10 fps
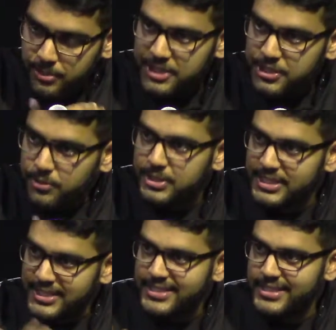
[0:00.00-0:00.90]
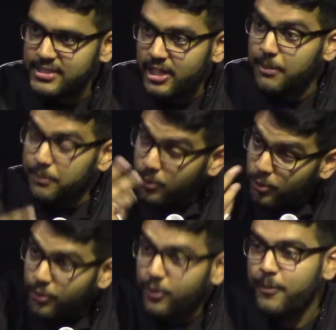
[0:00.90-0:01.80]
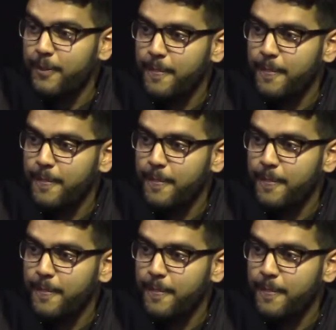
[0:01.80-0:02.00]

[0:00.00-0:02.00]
political diseases are more.